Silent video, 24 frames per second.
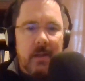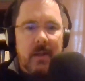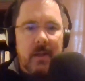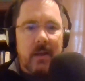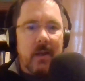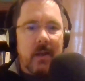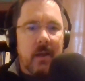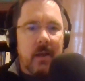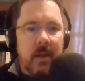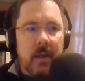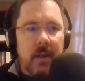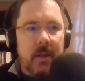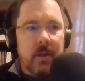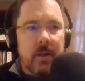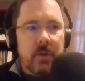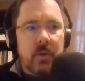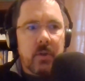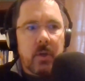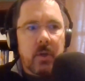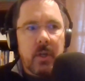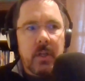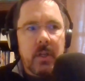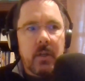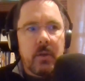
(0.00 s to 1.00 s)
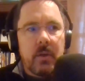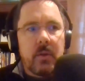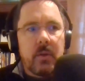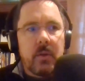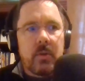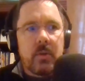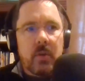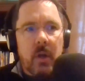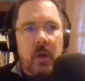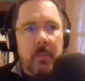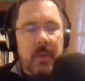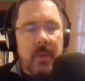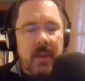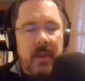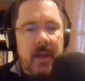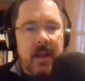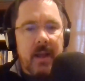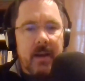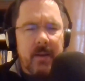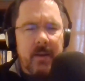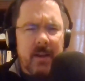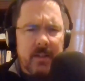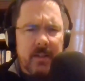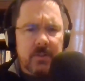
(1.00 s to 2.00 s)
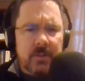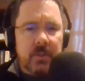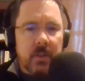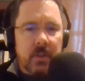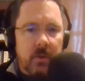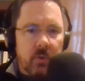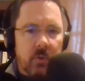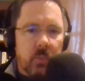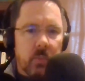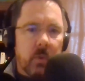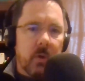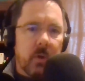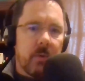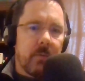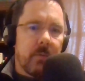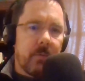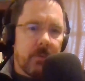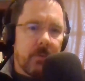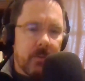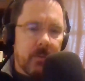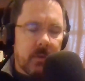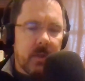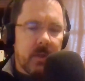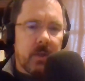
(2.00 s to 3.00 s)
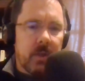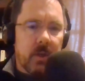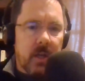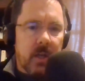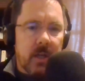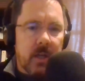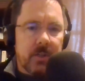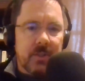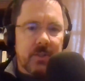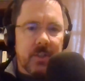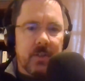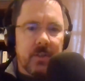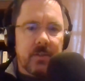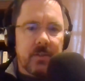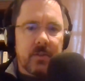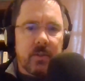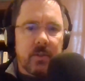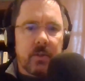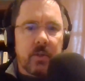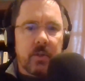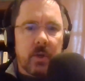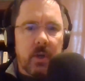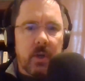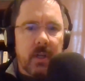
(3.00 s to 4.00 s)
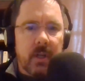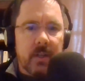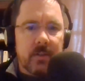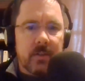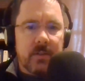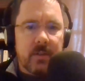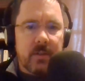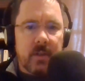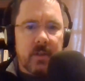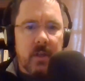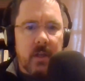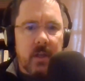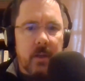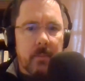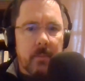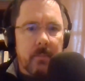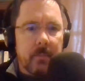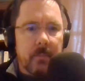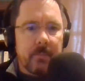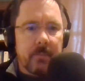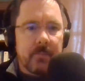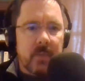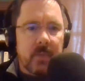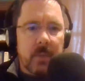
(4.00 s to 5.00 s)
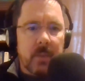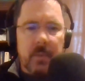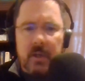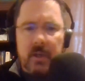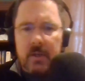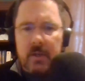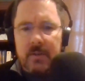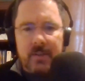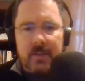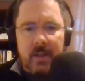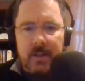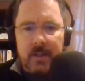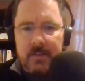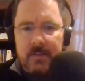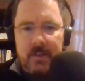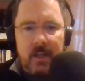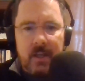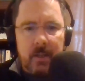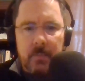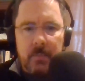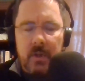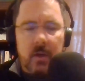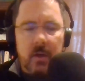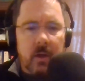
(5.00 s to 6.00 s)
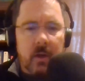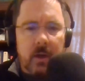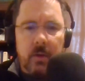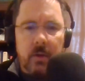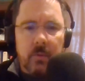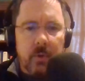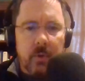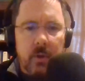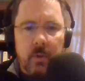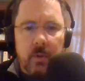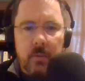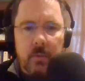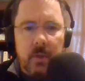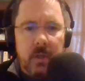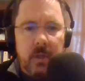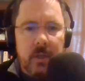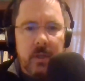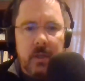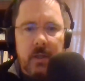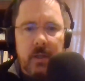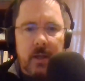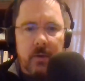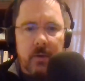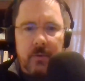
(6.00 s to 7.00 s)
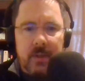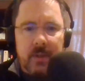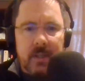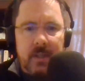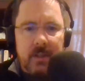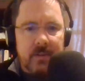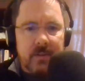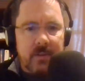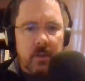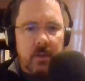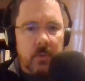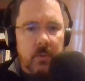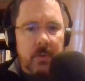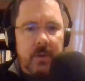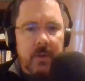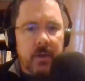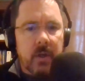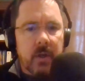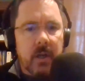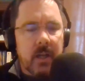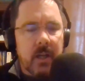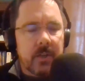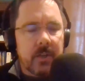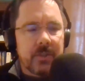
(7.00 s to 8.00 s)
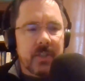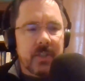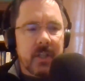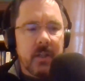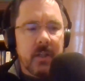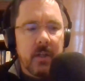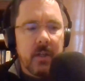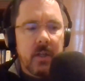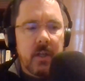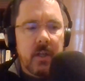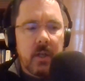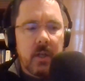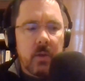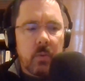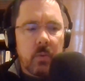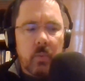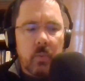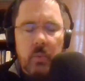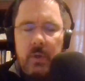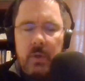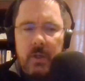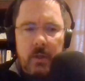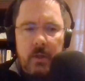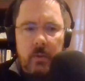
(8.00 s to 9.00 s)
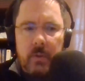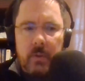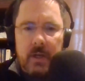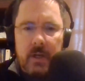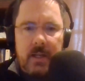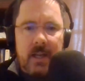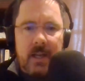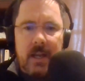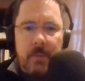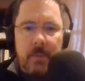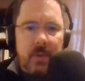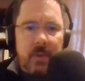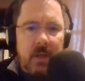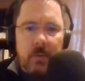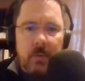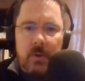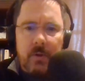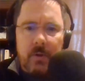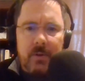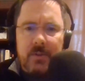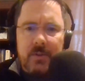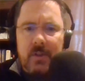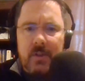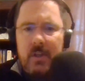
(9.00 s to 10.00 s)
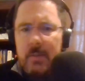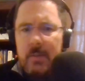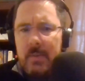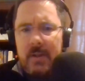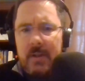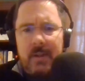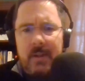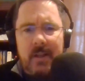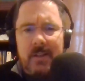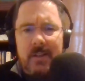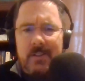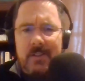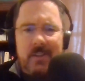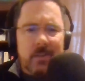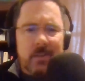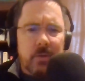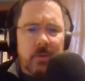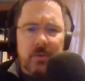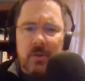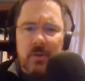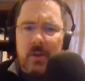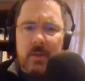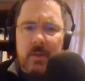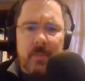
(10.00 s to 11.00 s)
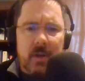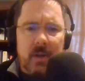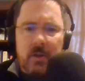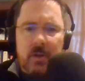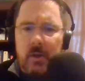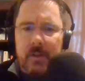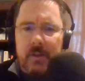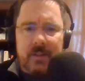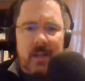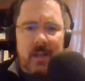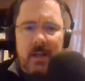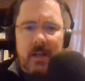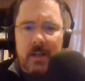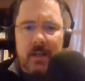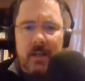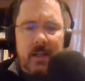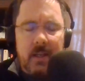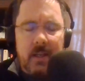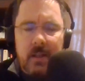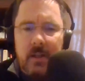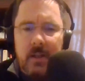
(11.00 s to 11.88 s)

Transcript: An attorney taught me that, and actually it was one of Internashi's attorneys. I'm not going to say his name here. I don't know. I don't think he's still with Internashi. Really great guy, but he would always talk about that. He's like, don't talk about causality.